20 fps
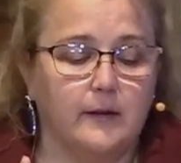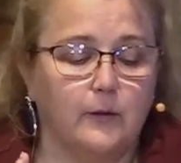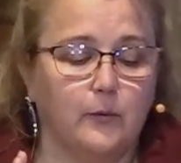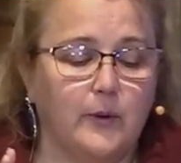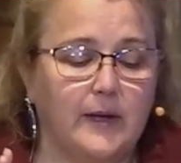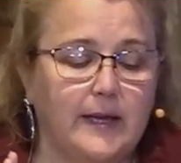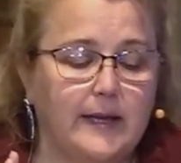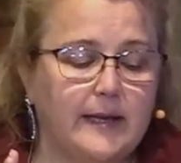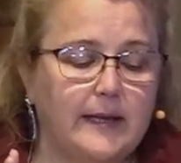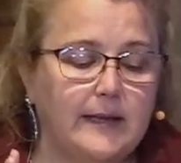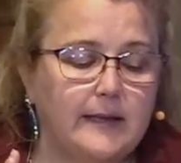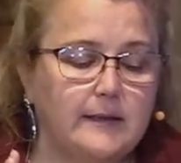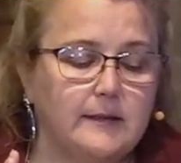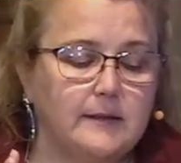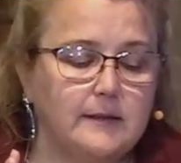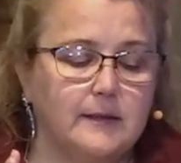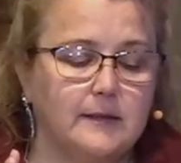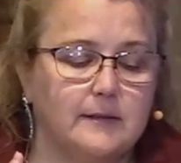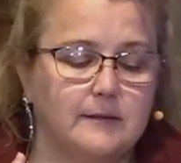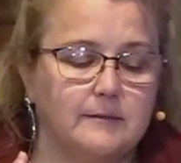
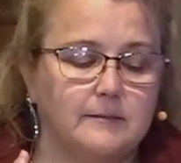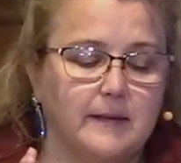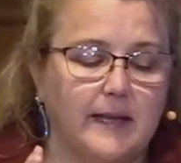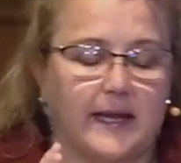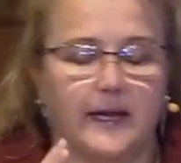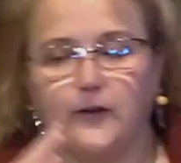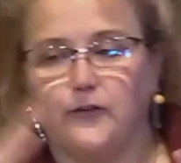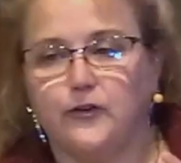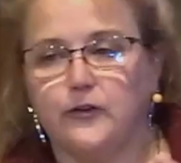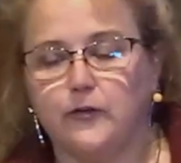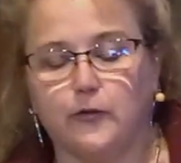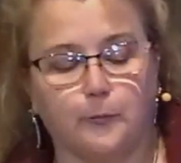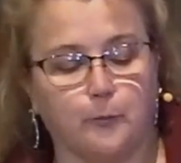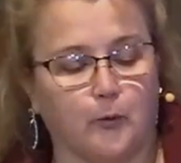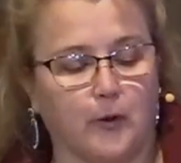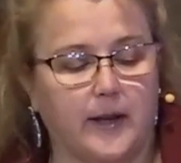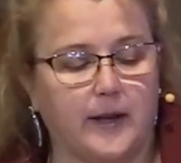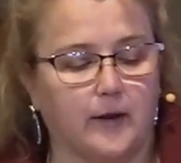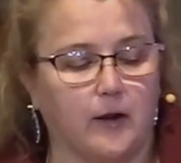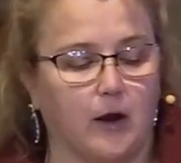well, edges
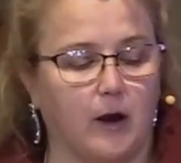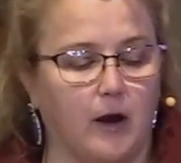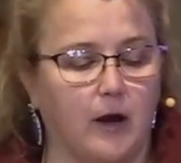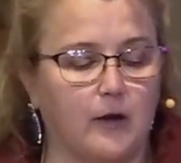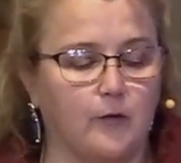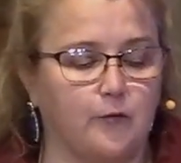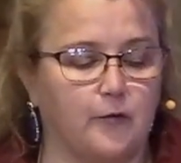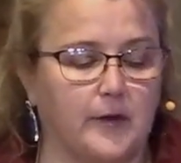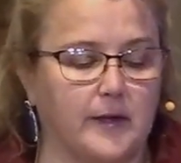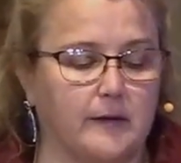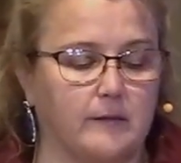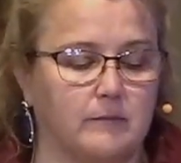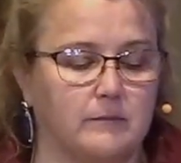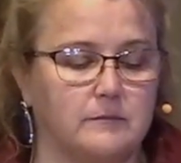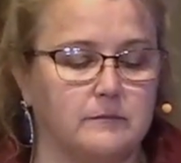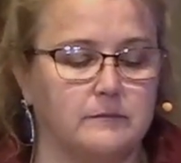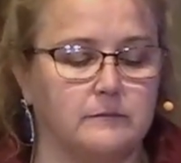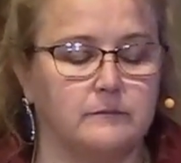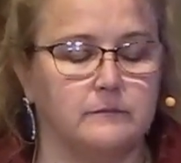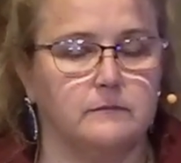break off, and
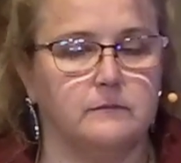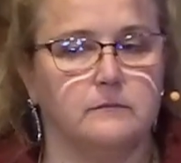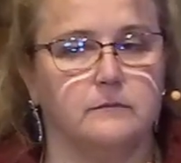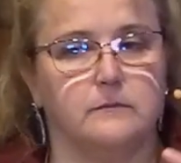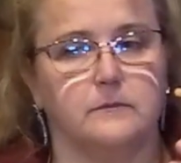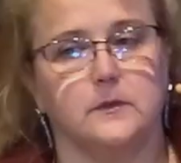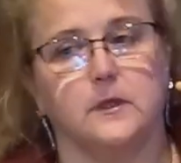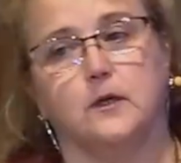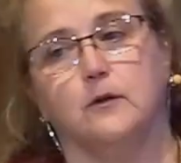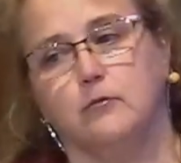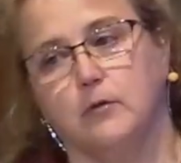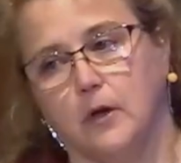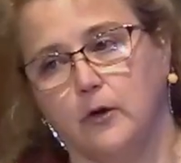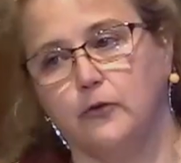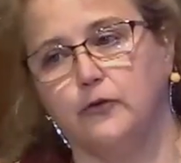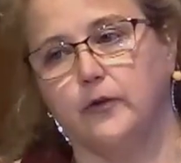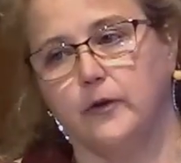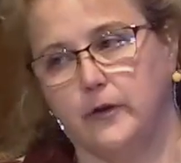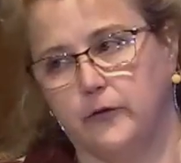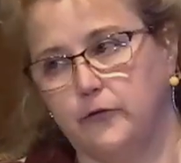
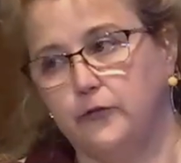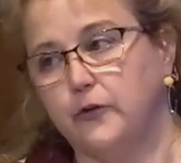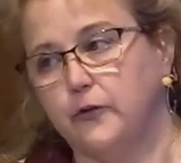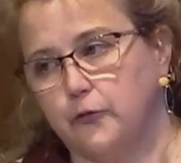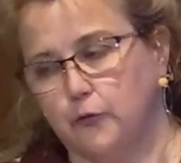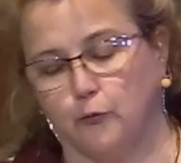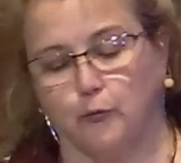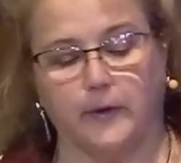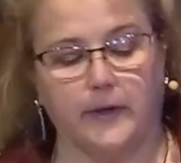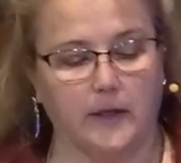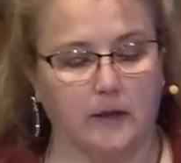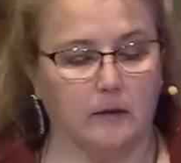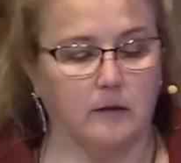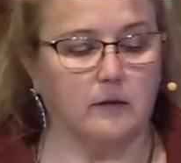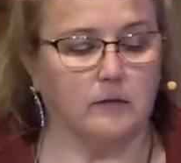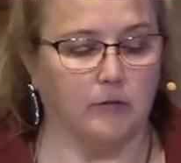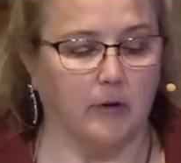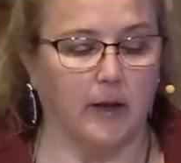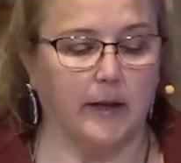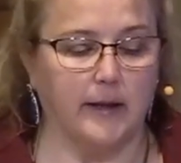erosion is just
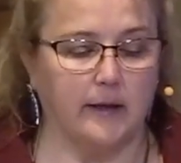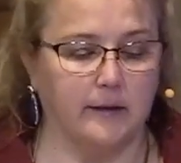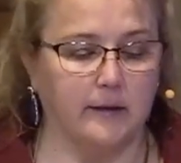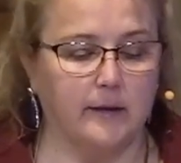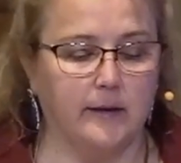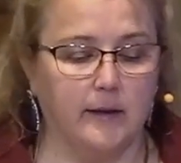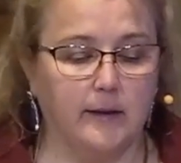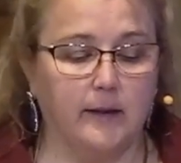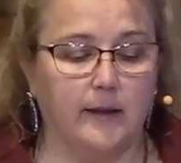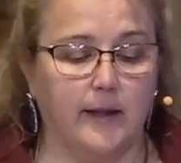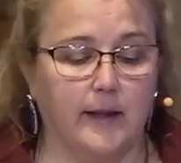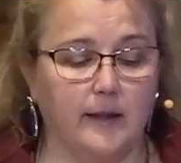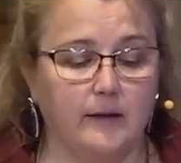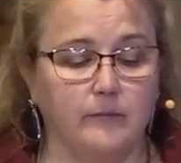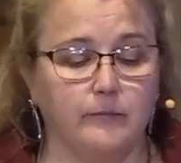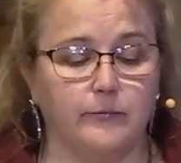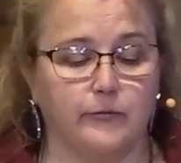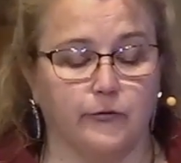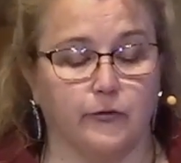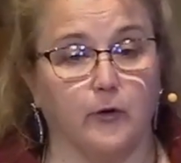real, right?
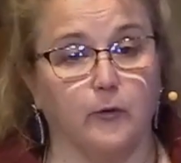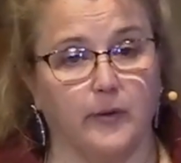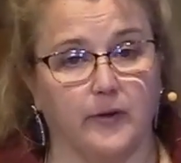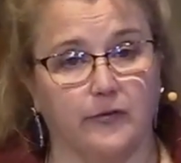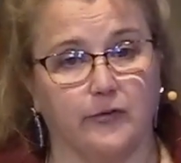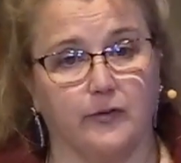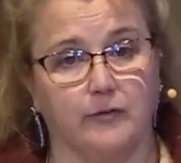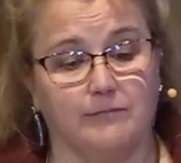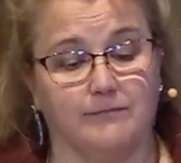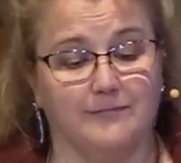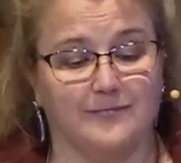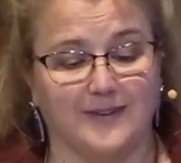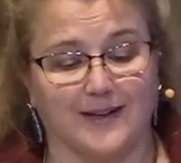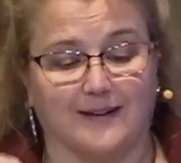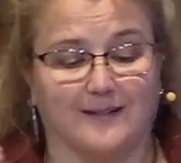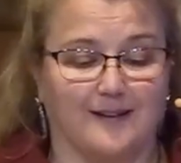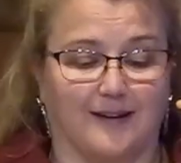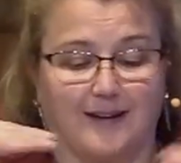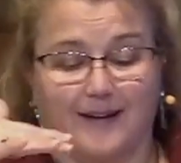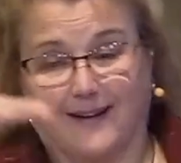And so is
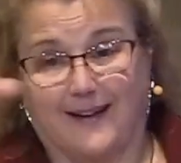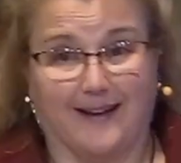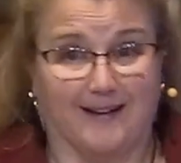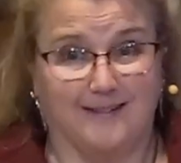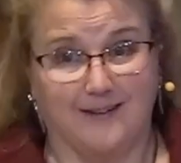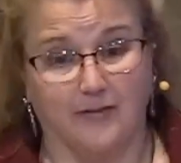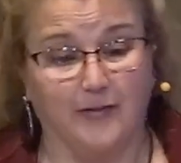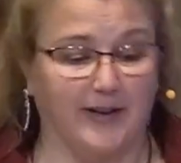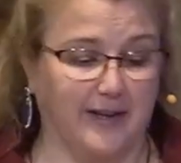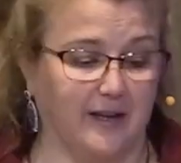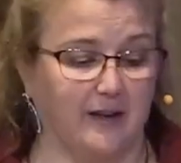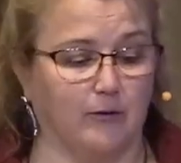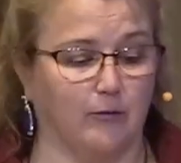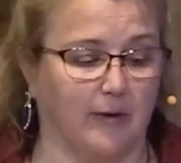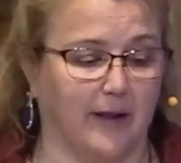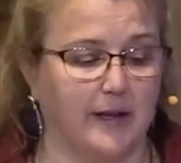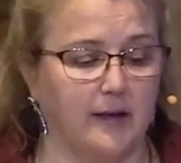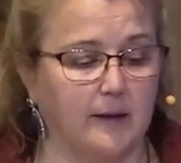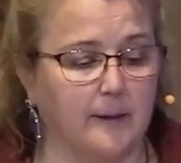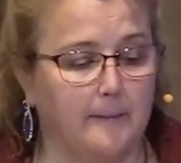tectonic activity,
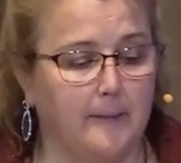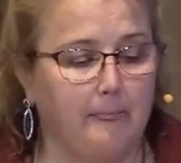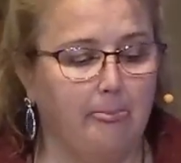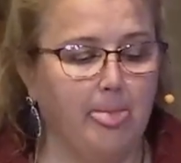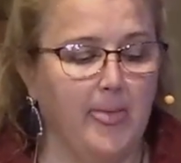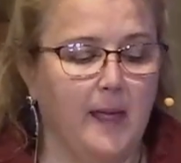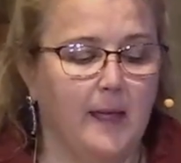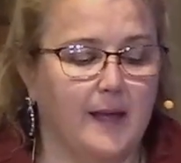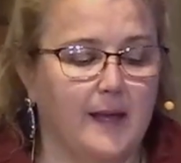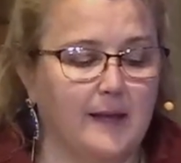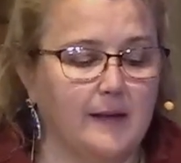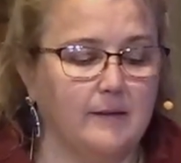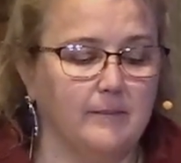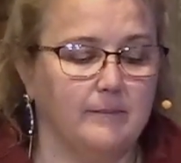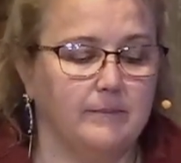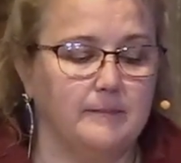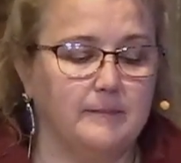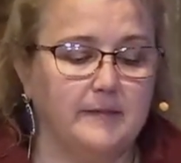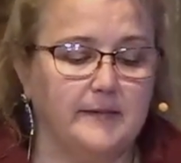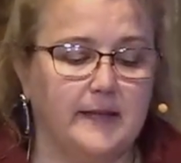right?
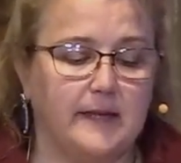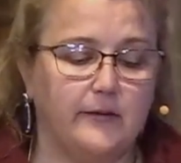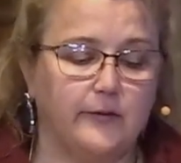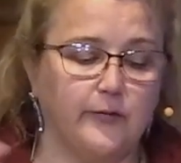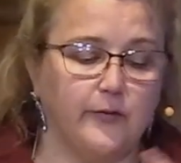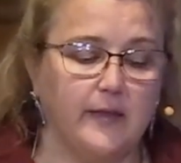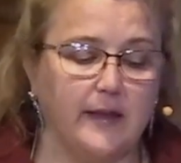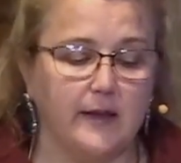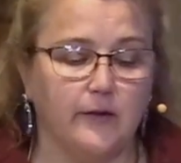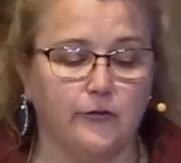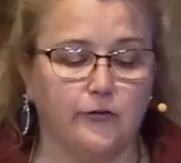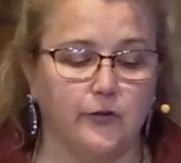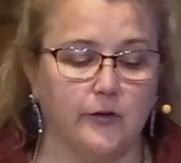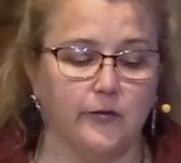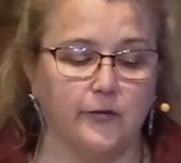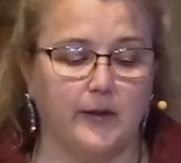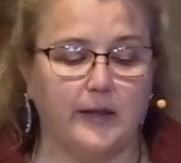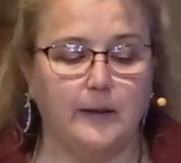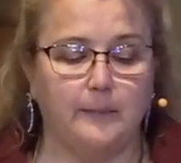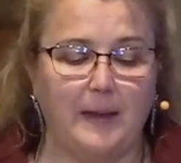And these things
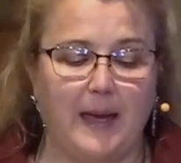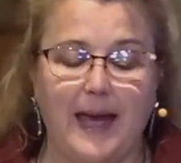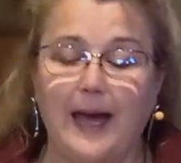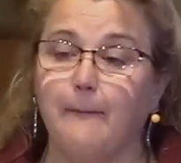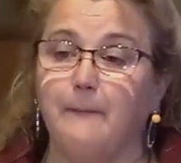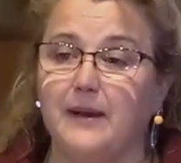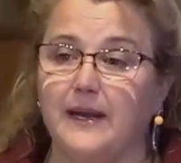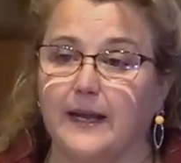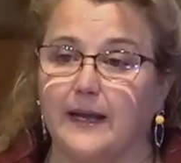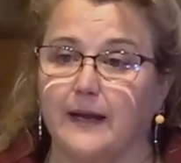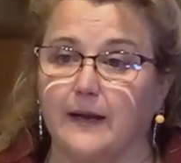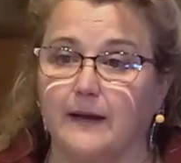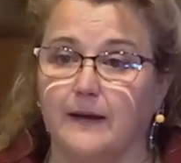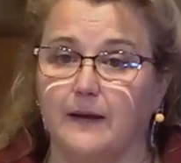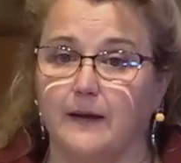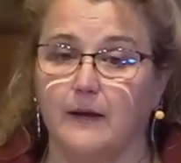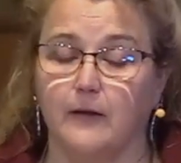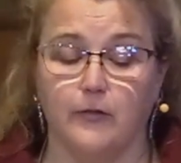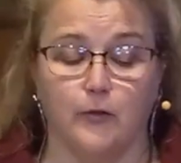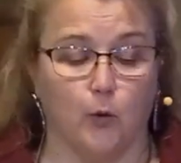just keep happening.
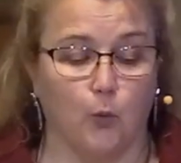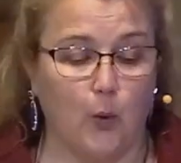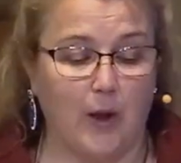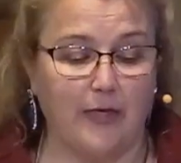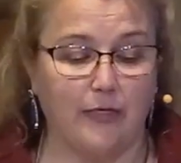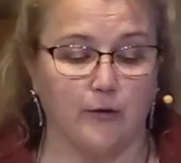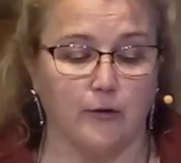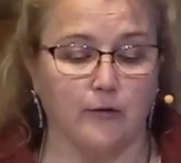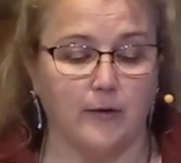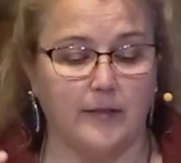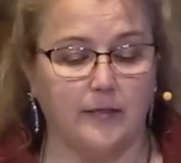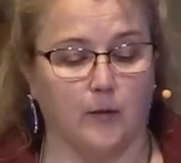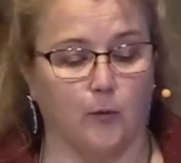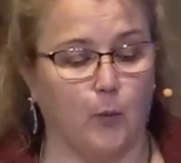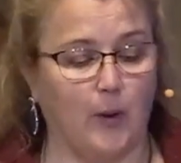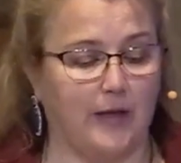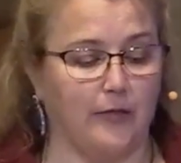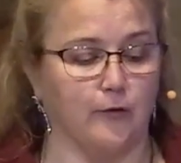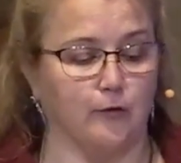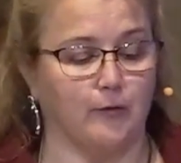The weather and the
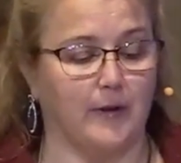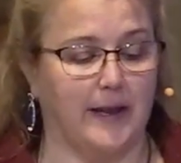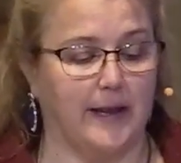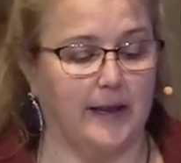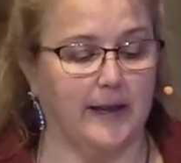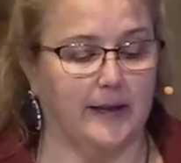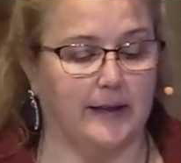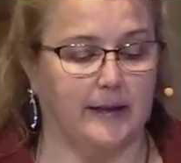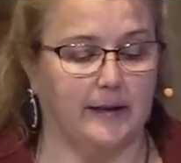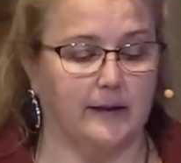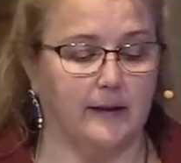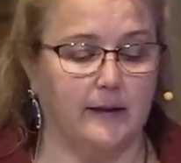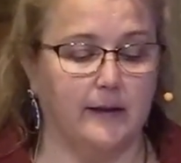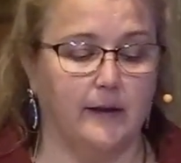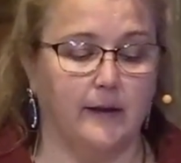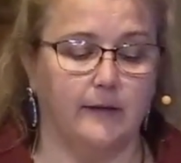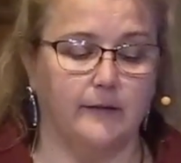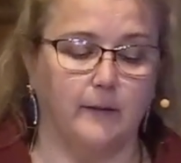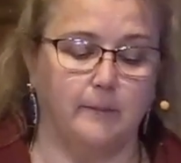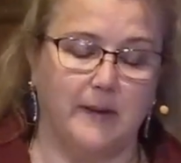weathering, and
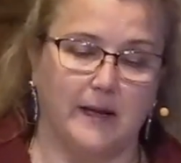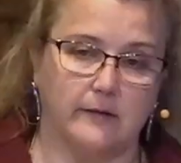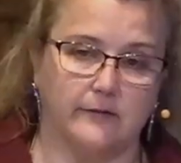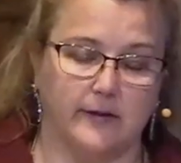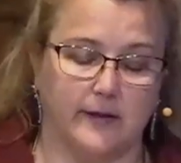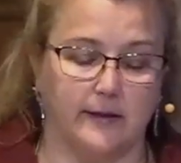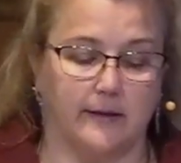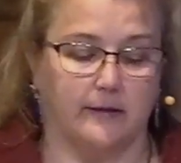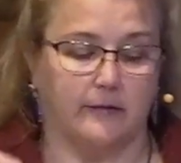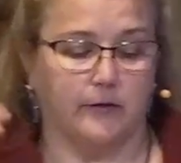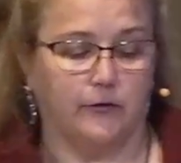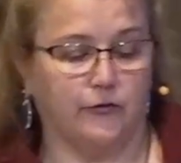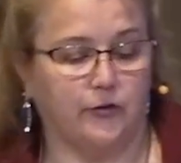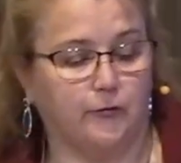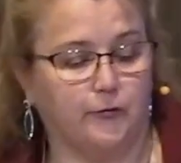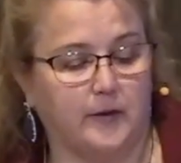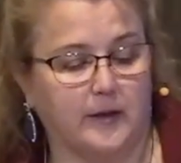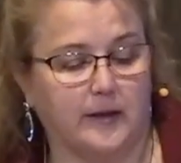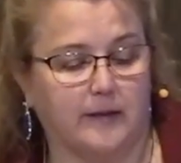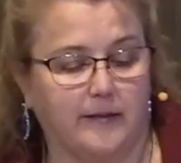the melting and the
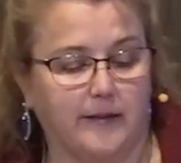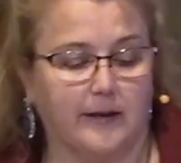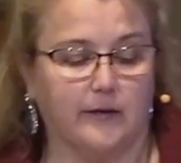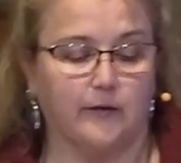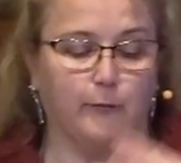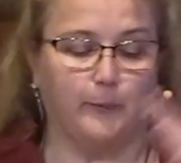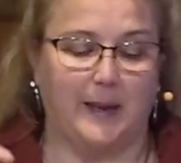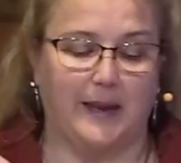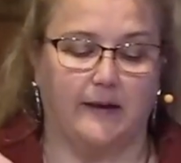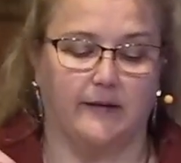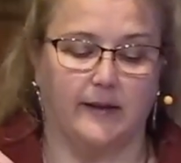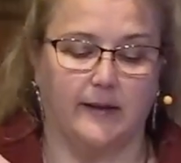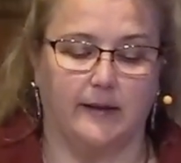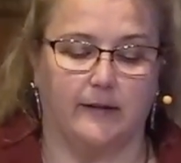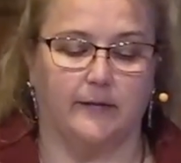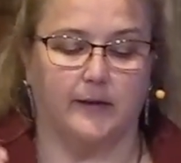shifting and the expanding